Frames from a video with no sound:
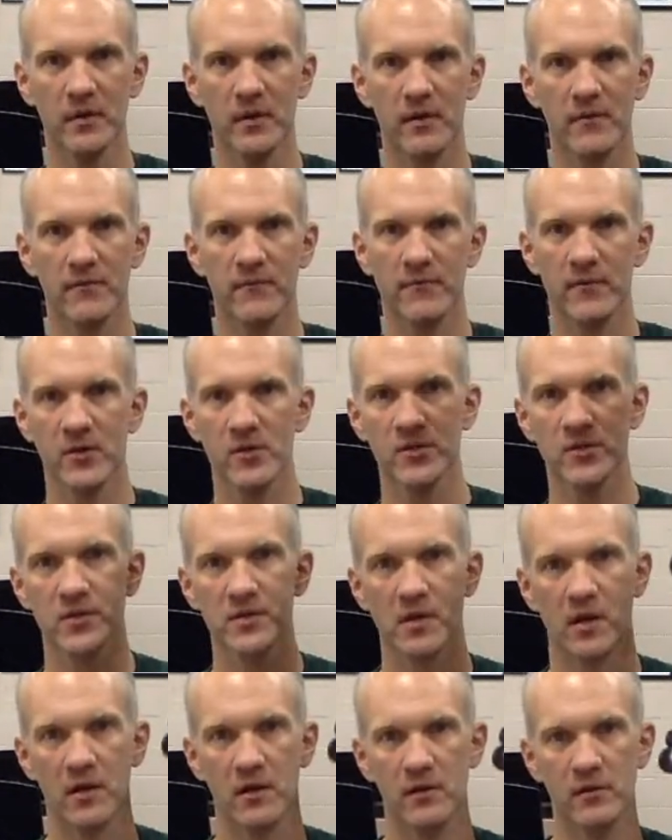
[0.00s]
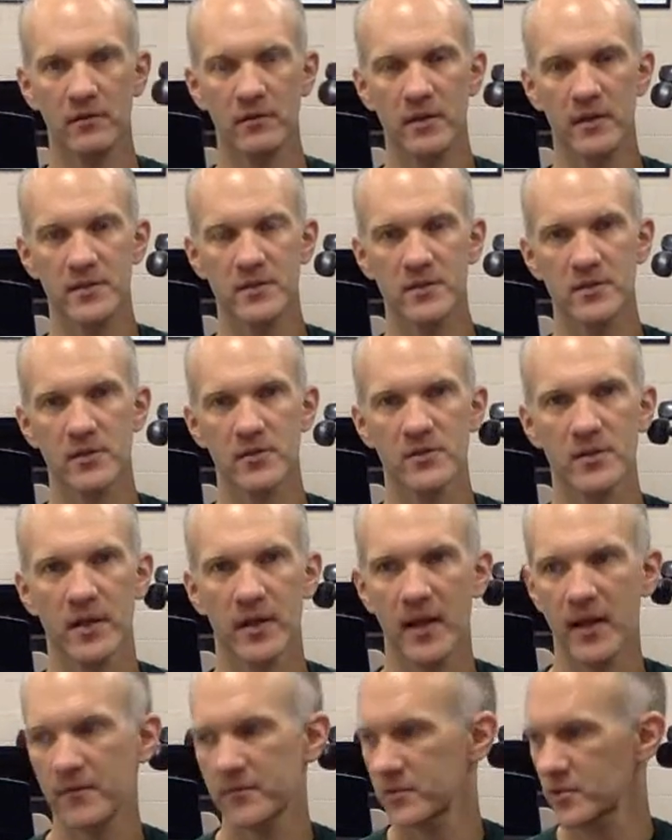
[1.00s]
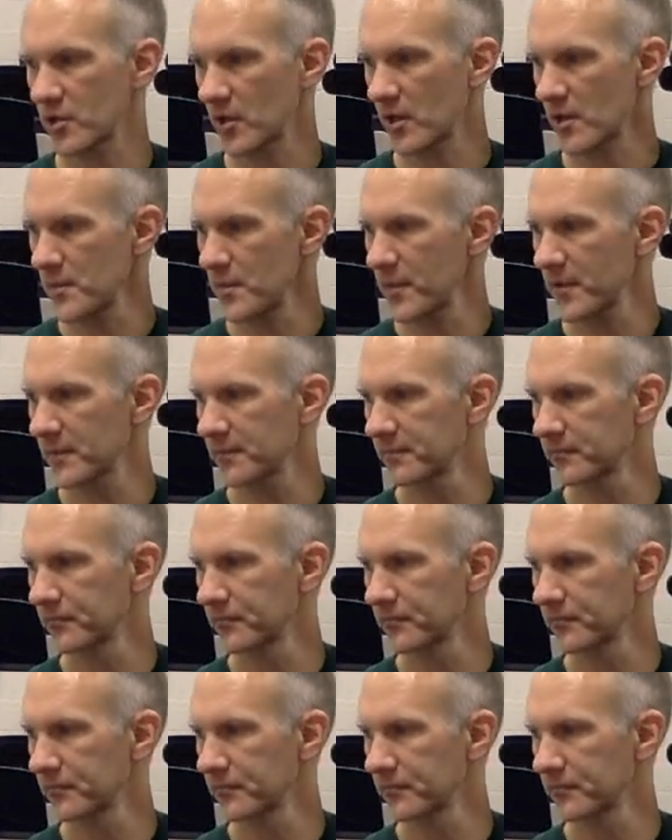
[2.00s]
our first song that starts on F sharp.